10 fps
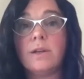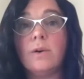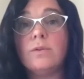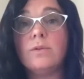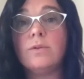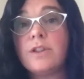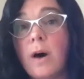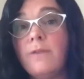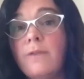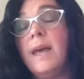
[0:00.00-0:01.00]
So
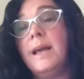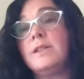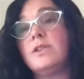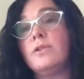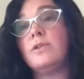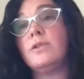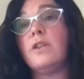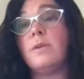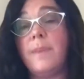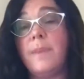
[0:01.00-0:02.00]
thoughtful
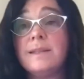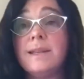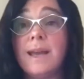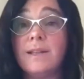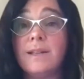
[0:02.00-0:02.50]
answers are the best